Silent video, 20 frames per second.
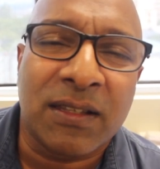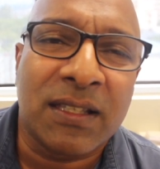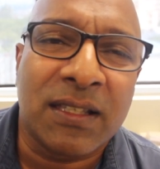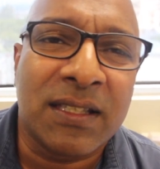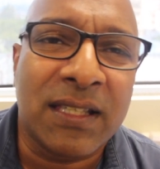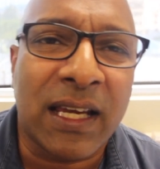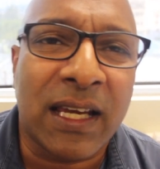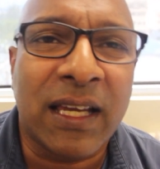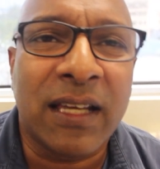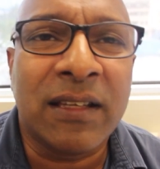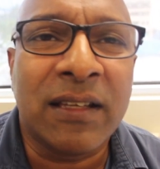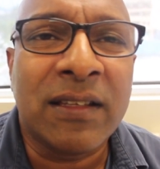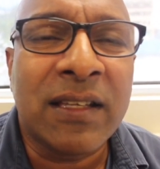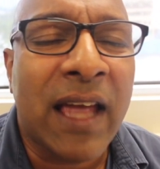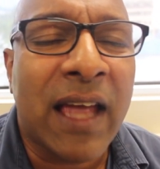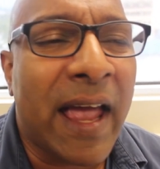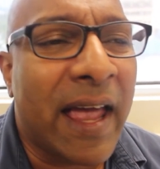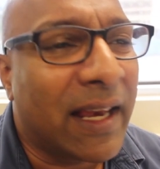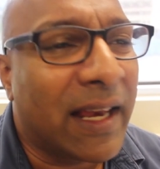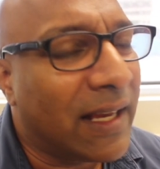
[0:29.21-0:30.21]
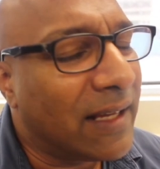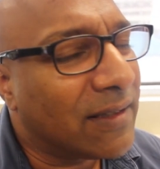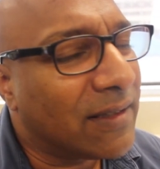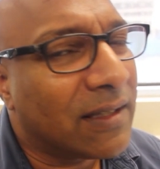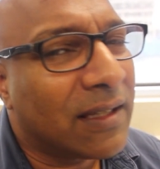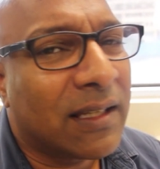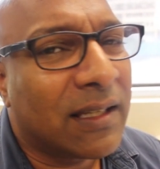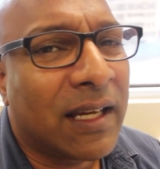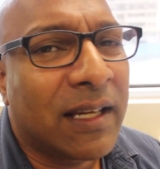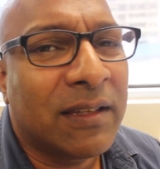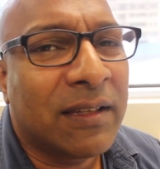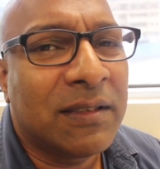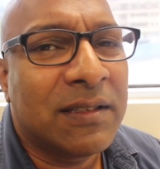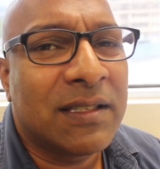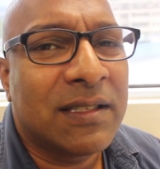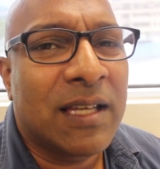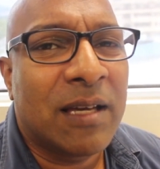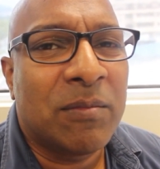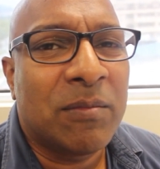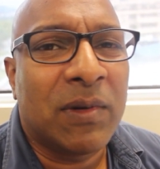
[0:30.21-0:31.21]
the 2nd and ends on the 9th of
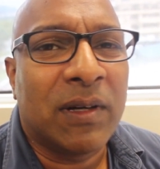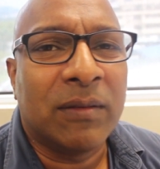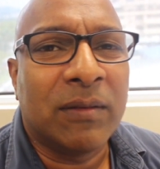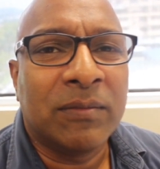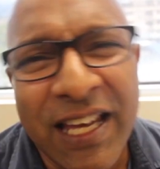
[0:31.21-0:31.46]
December.